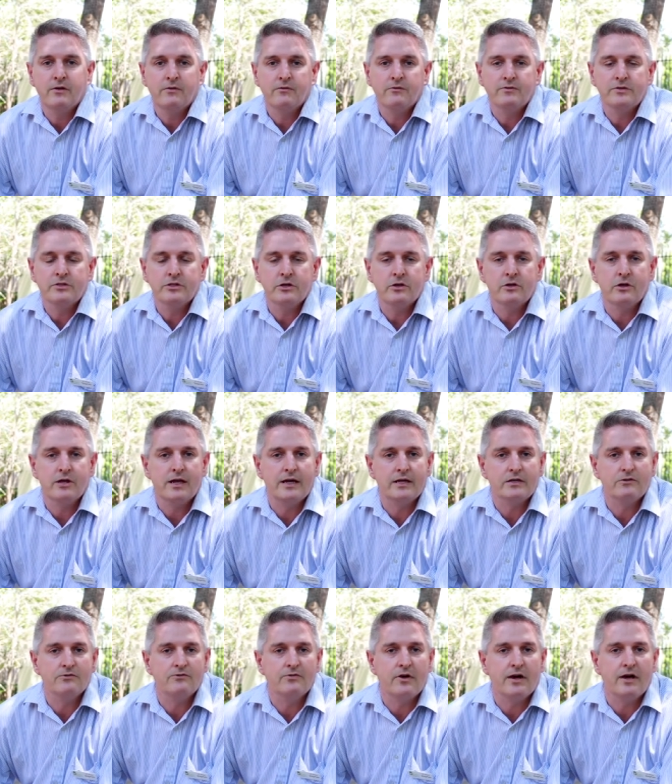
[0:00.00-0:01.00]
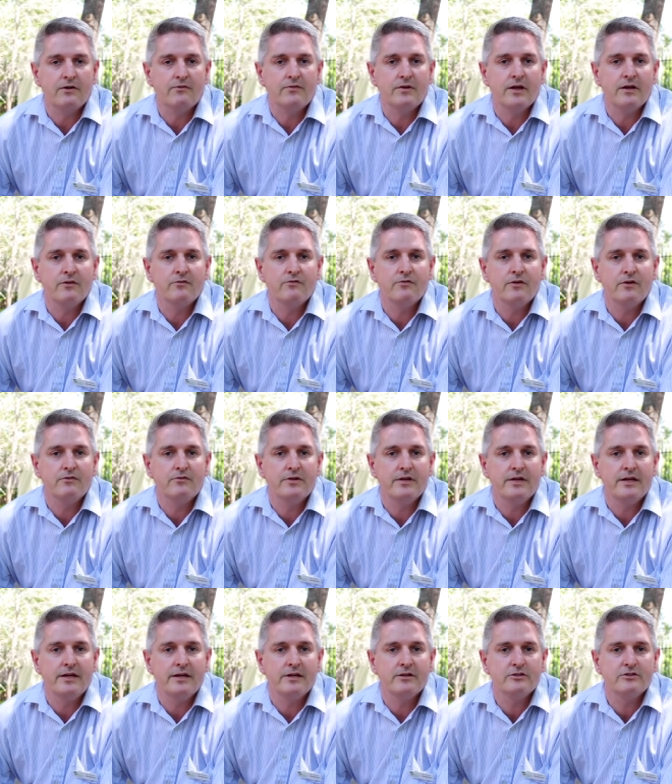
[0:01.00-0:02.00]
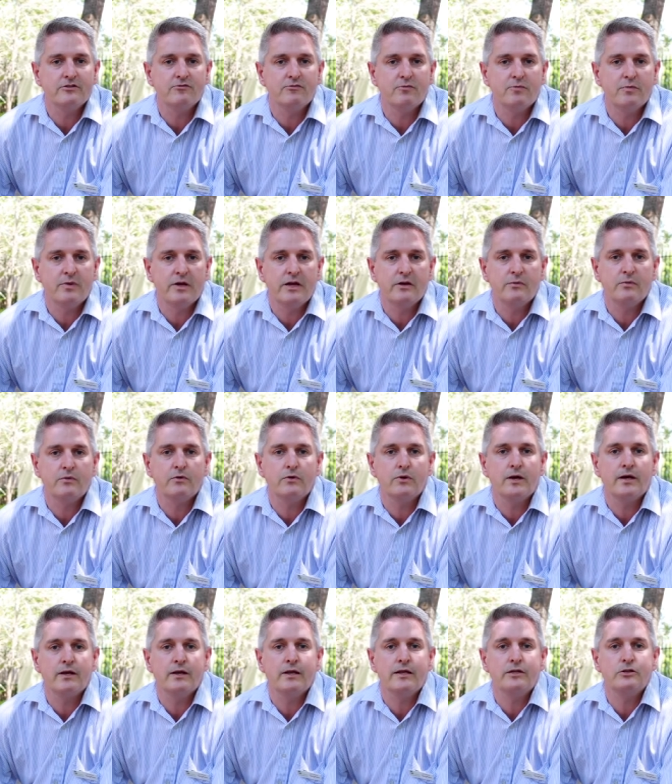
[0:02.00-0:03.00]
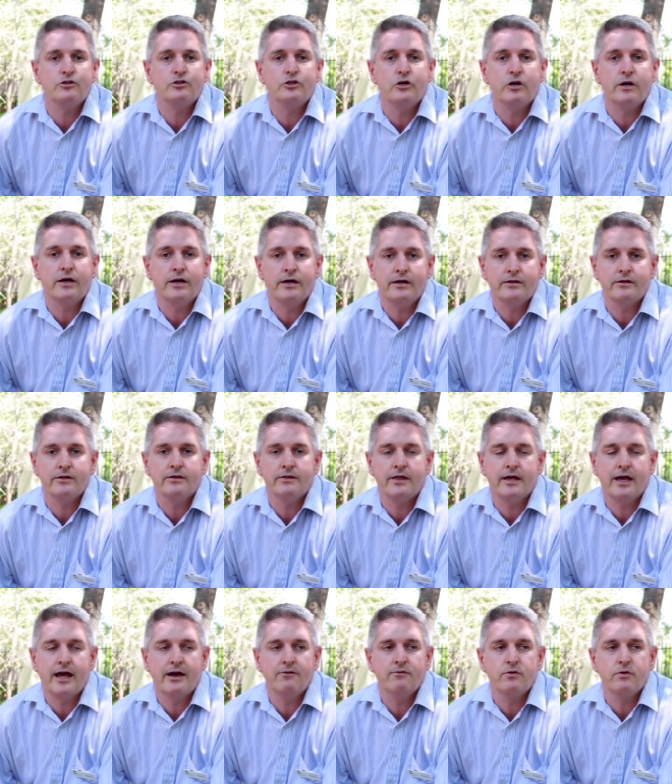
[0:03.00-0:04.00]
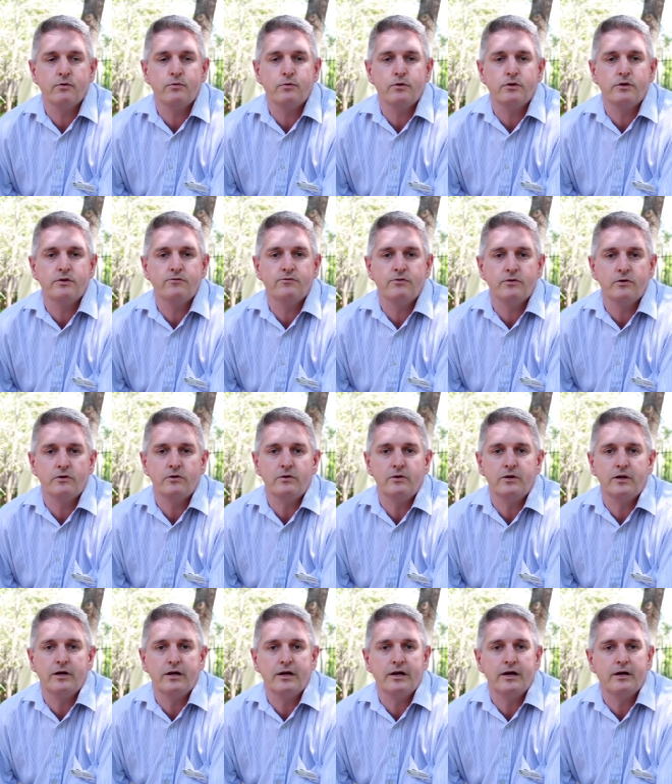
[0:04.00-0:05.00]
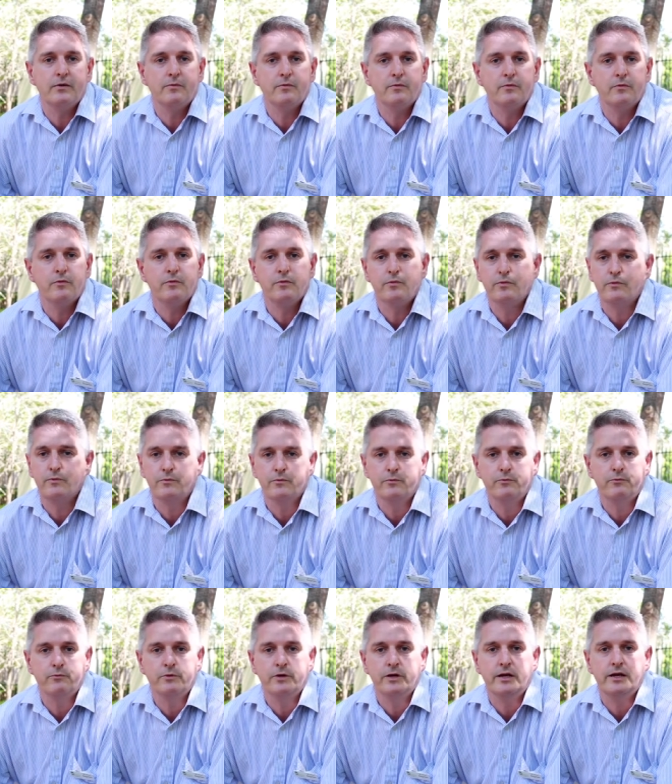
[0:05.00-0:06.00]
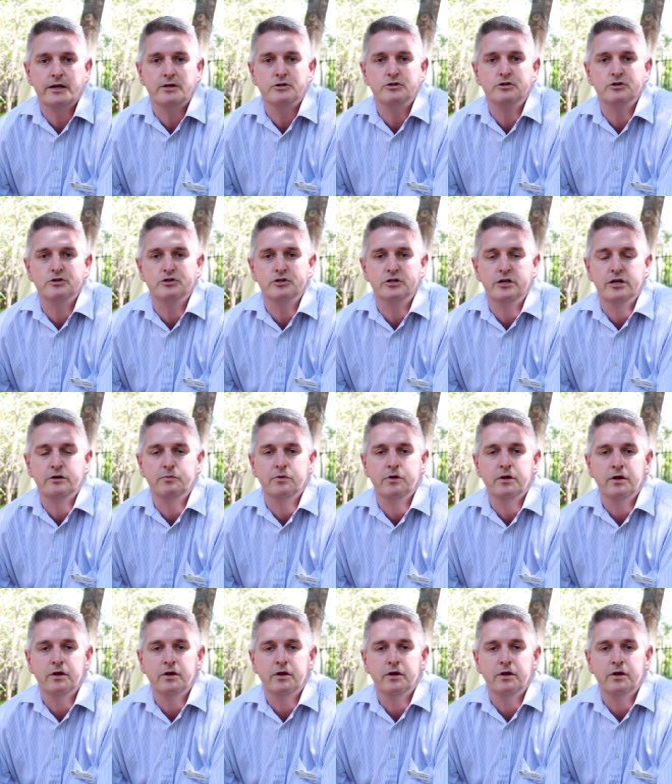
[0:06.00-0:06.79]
so the last 5, 10, 15 years of people can enjoy it. They have a wonderful um, relationship